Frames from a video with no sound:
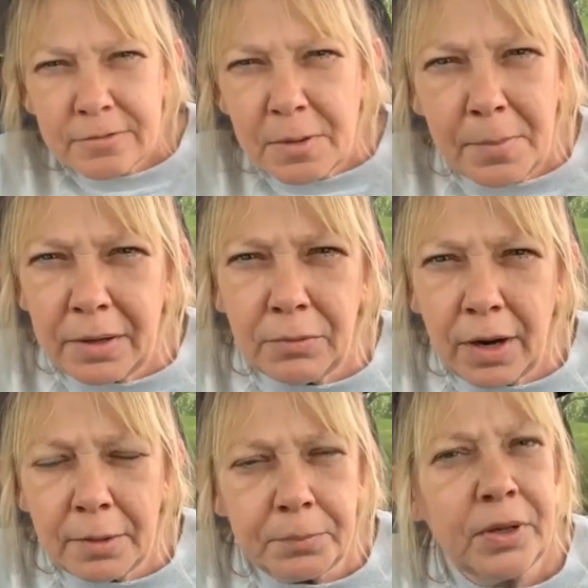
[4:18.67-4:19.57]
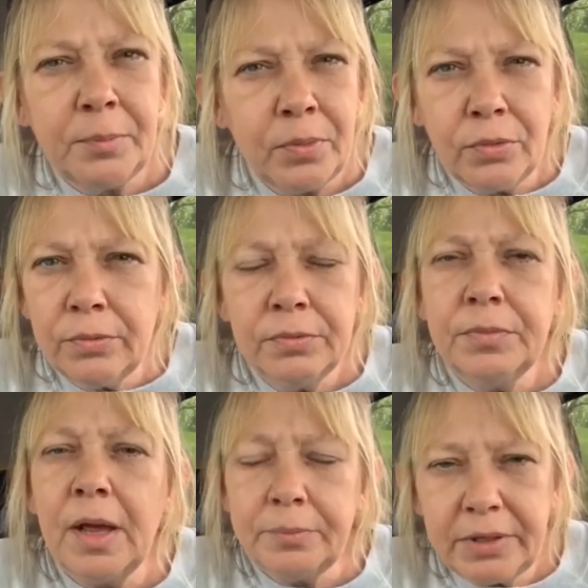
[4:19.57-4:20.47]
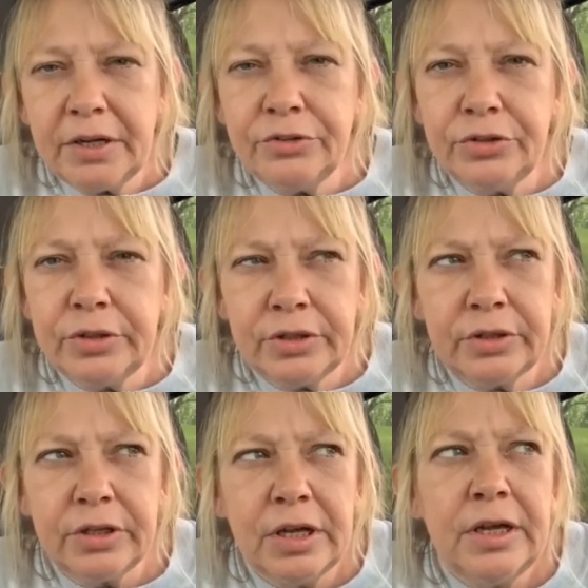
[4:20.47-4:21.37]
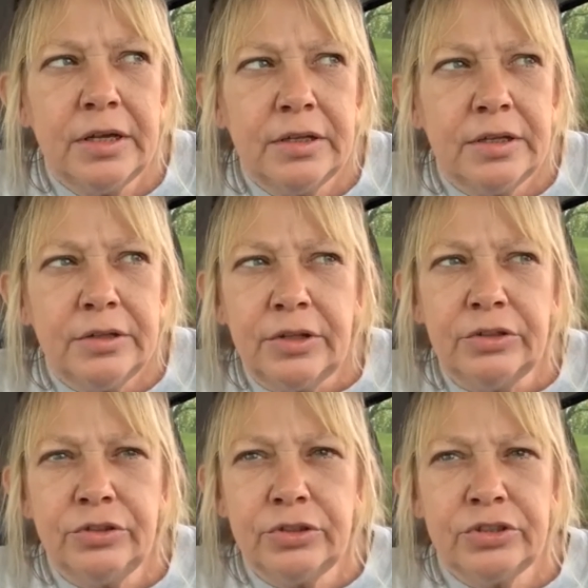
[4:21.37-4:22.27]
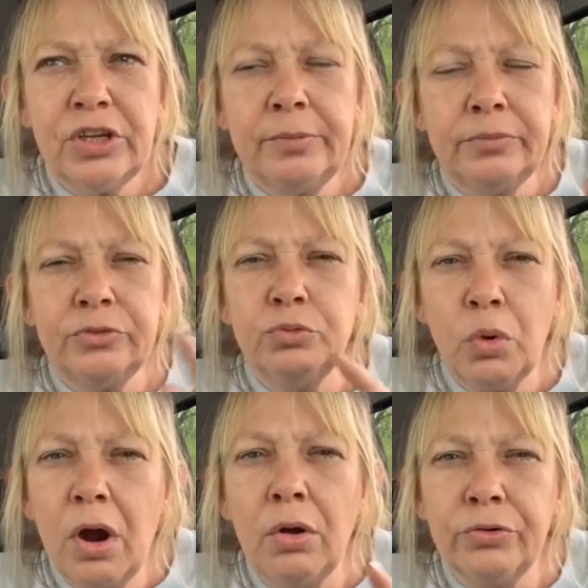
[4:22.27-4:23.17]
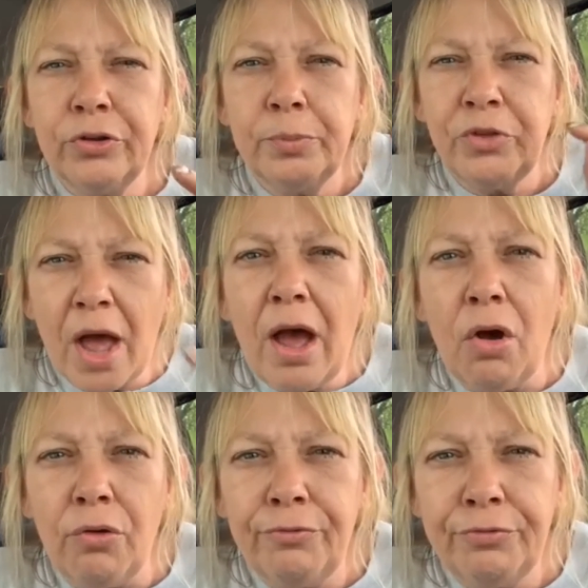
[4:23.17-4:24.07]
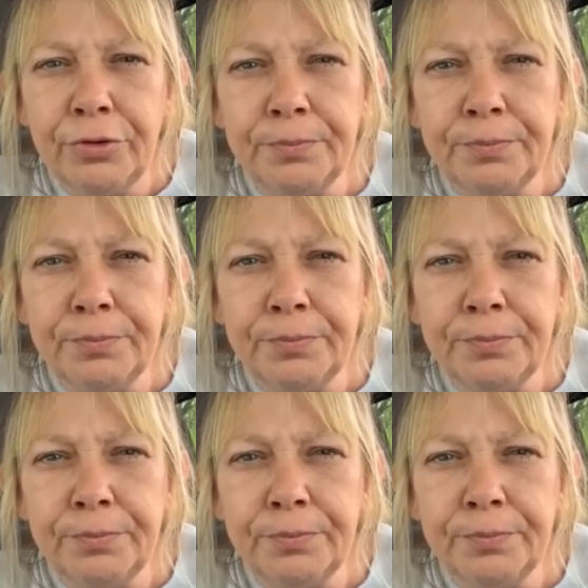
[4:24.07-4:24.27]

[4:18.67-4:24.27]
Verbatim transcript: Something ain't right, people. I'm telling you, it, it something's wrong. Something's off.